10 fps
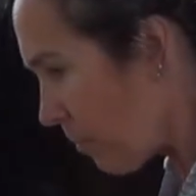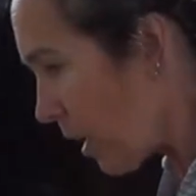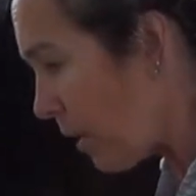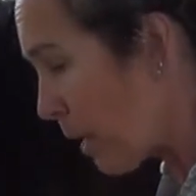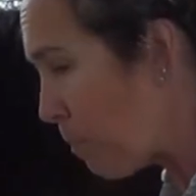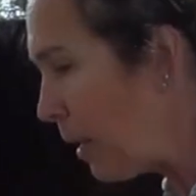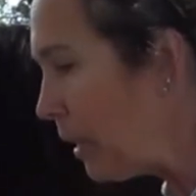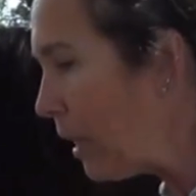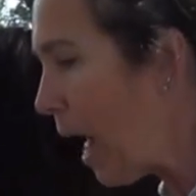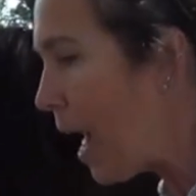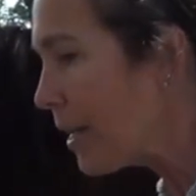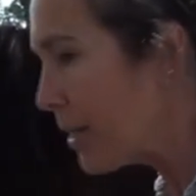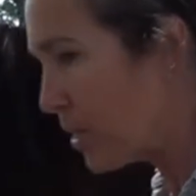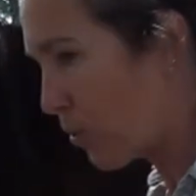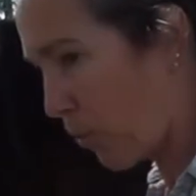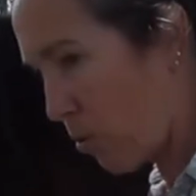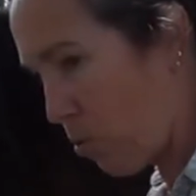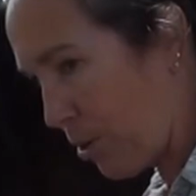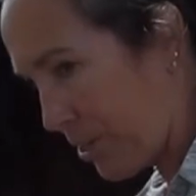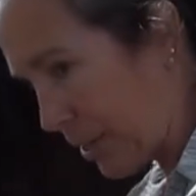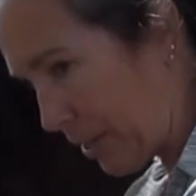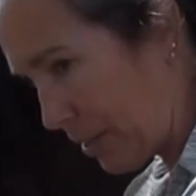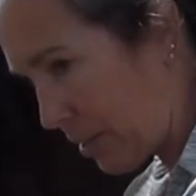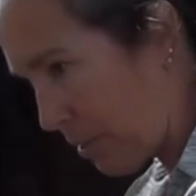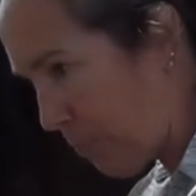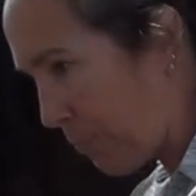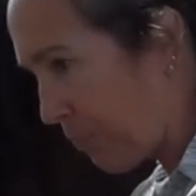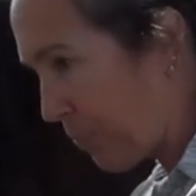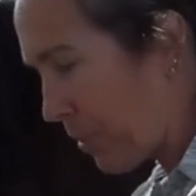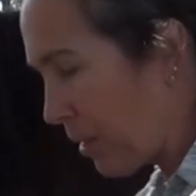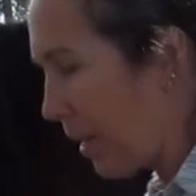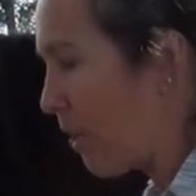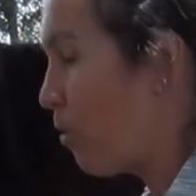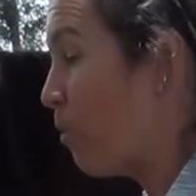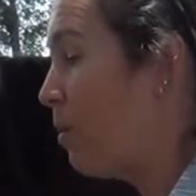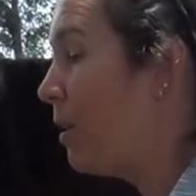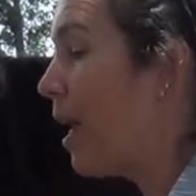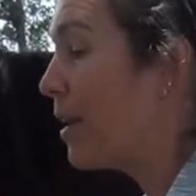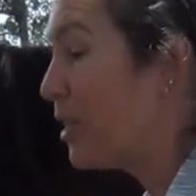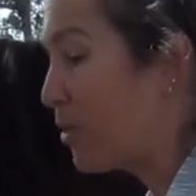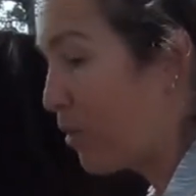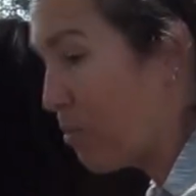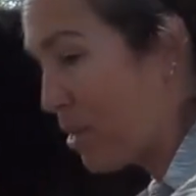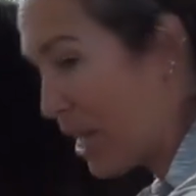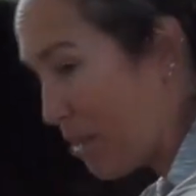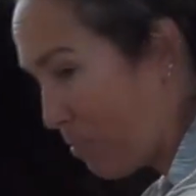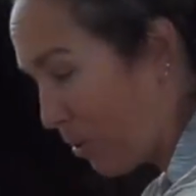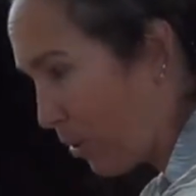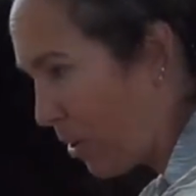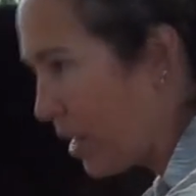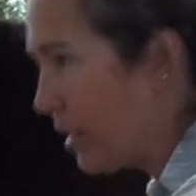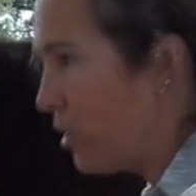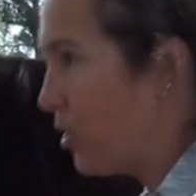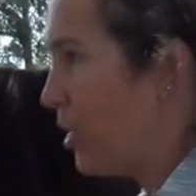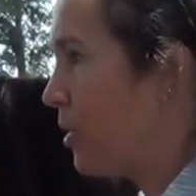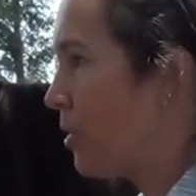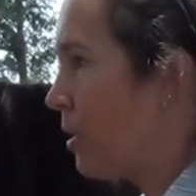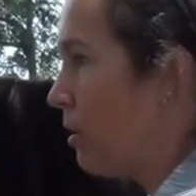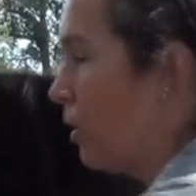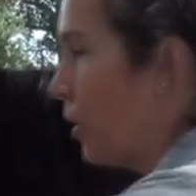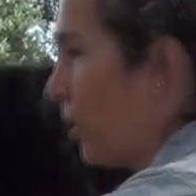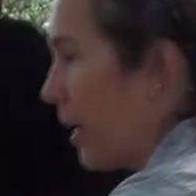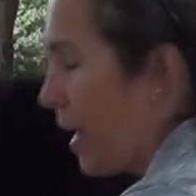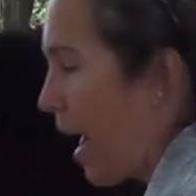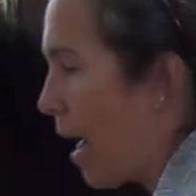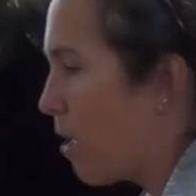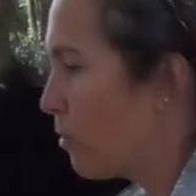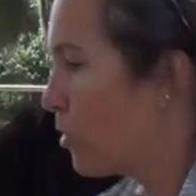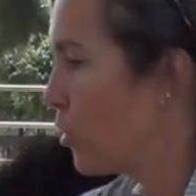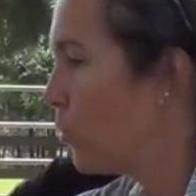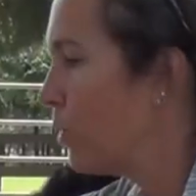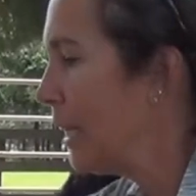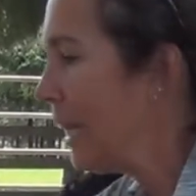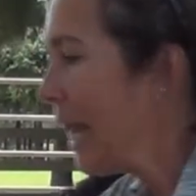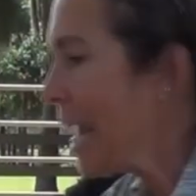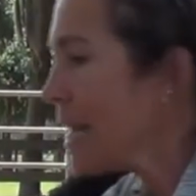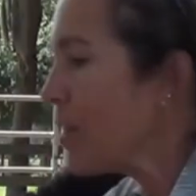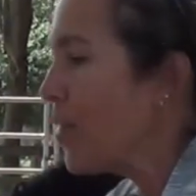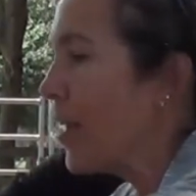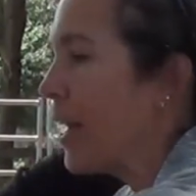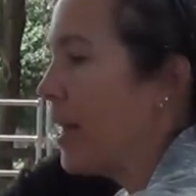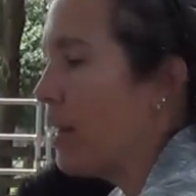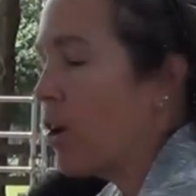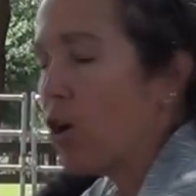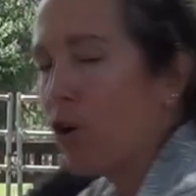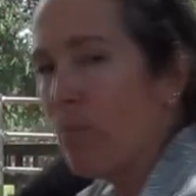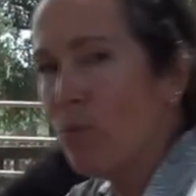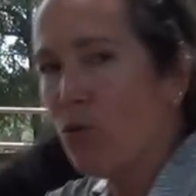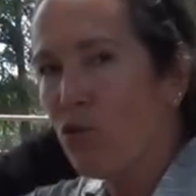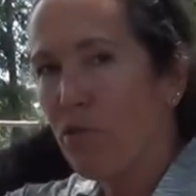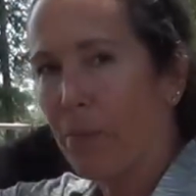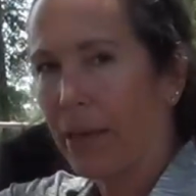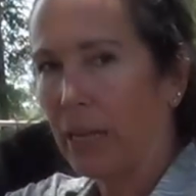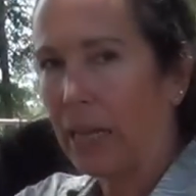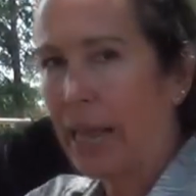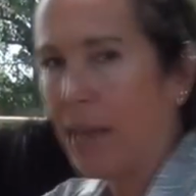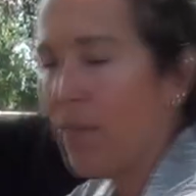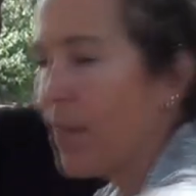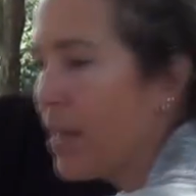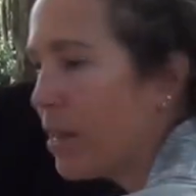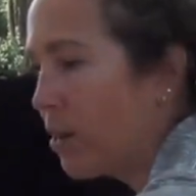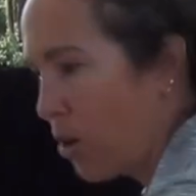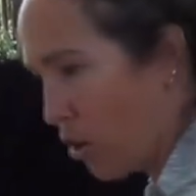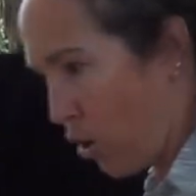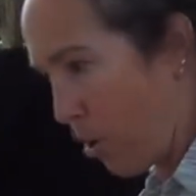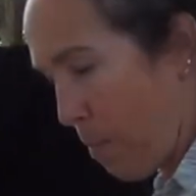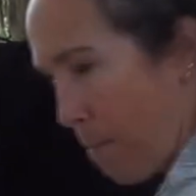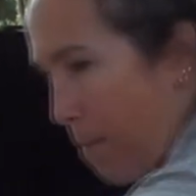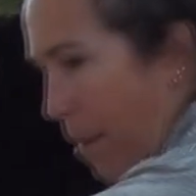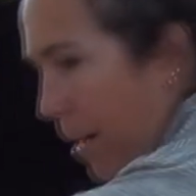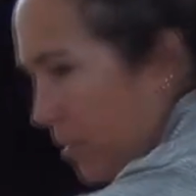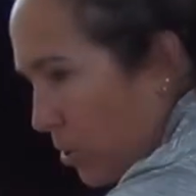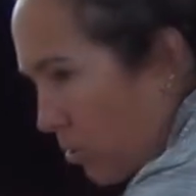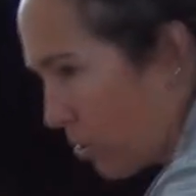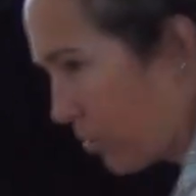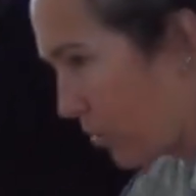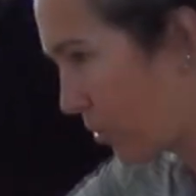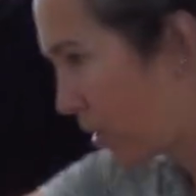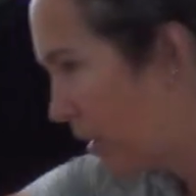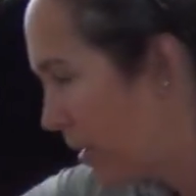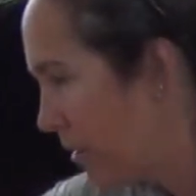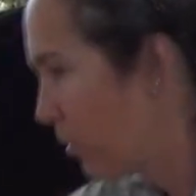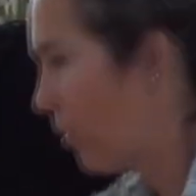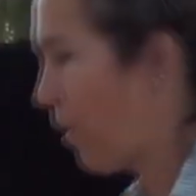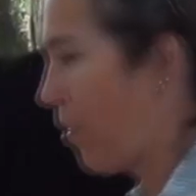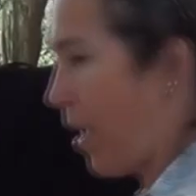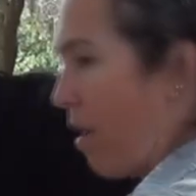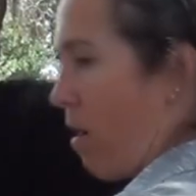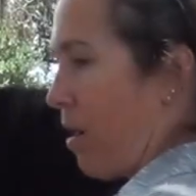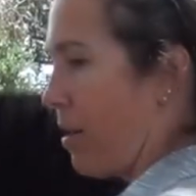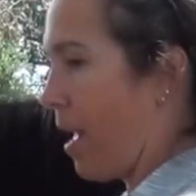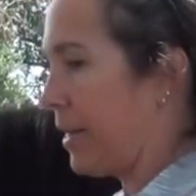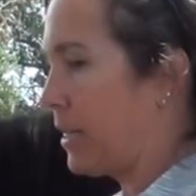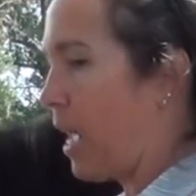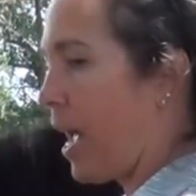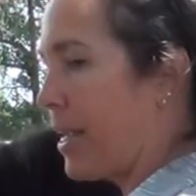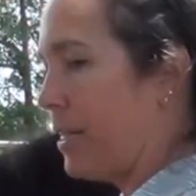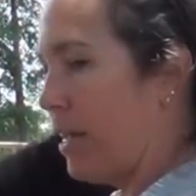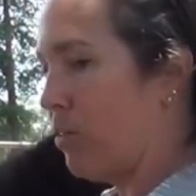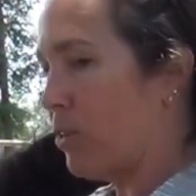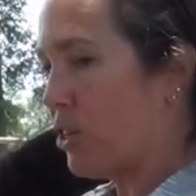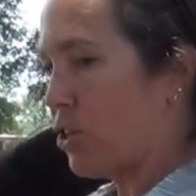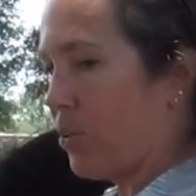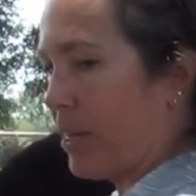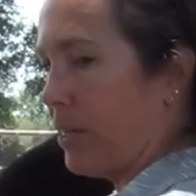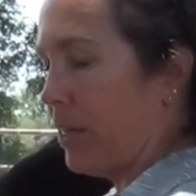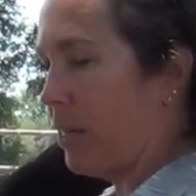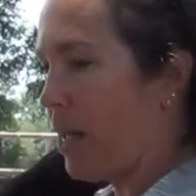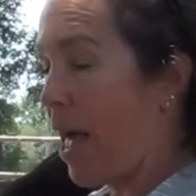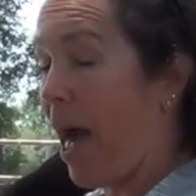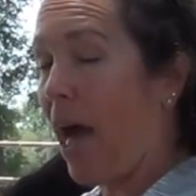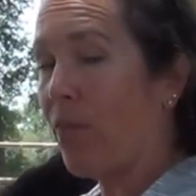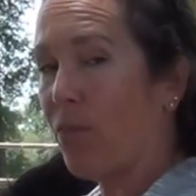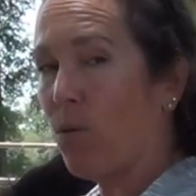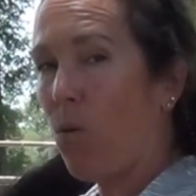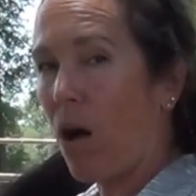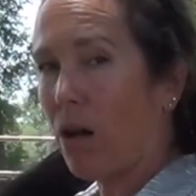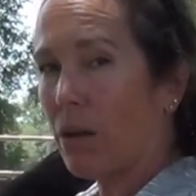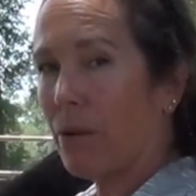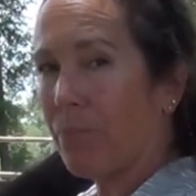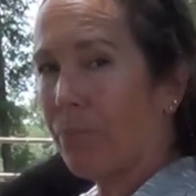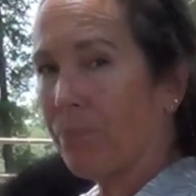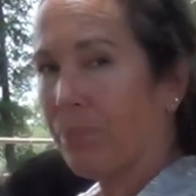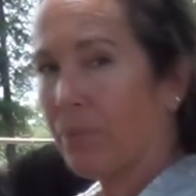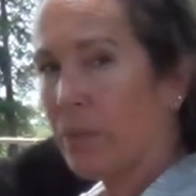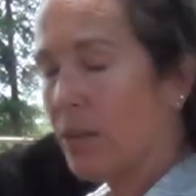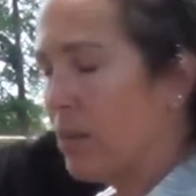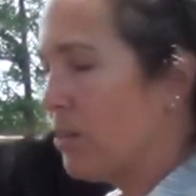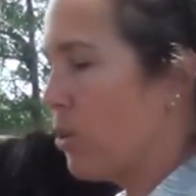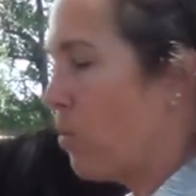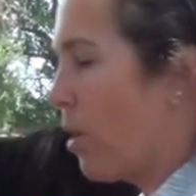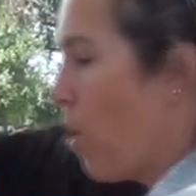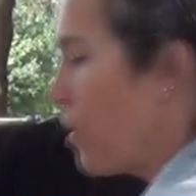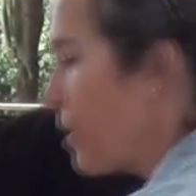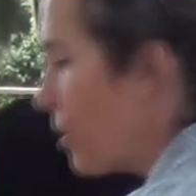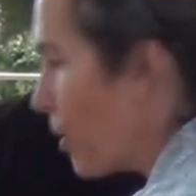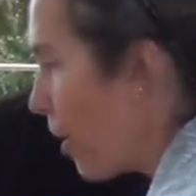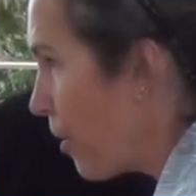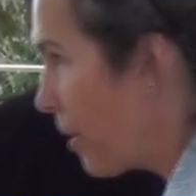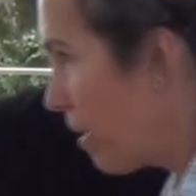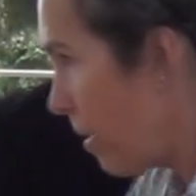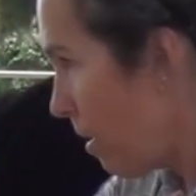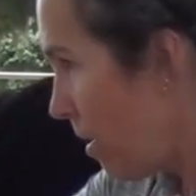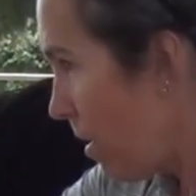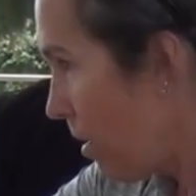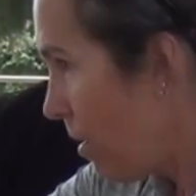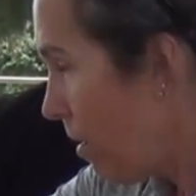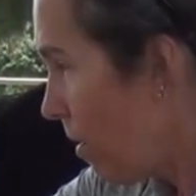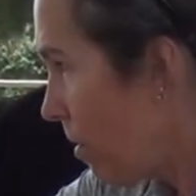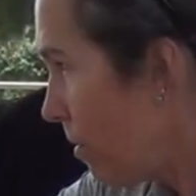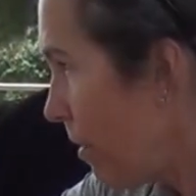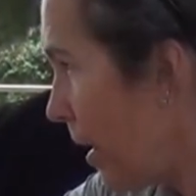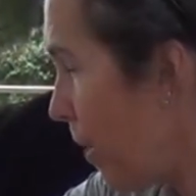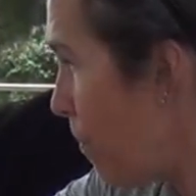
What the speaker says: like Pilates for horses, or Pilates for people. She's learning how to lengthen her movement, lengthen her muscles so that they are not tight and restricted at the walk. So we always start in a